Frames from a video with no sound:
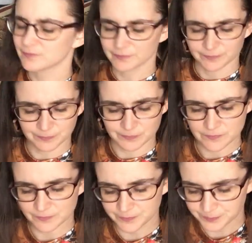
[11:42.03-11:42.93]

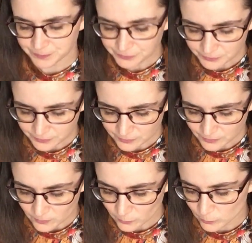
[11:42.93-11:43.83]

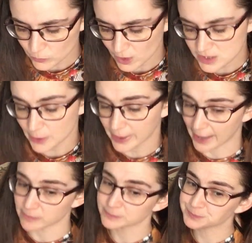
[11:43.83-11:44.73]
Hmm. So
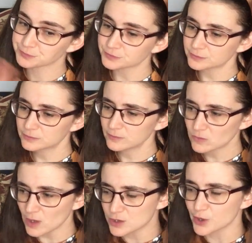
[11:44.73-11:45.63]
yeah.
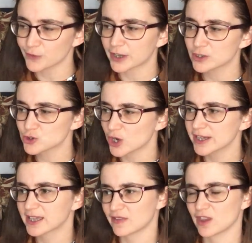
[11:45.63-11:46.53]
So if I can
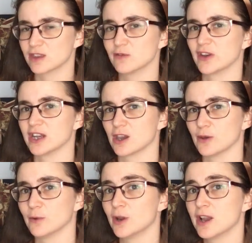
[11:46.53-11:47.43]
try and get the other
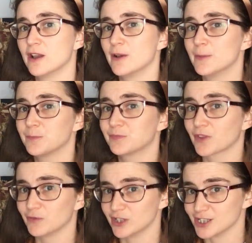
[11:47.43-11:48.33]

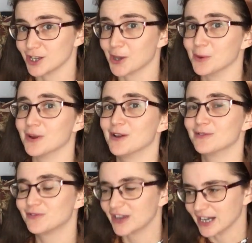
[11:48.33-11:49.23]
video
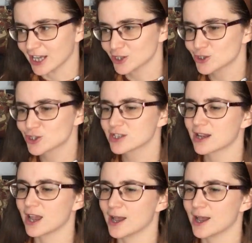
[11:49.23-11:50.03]
finished,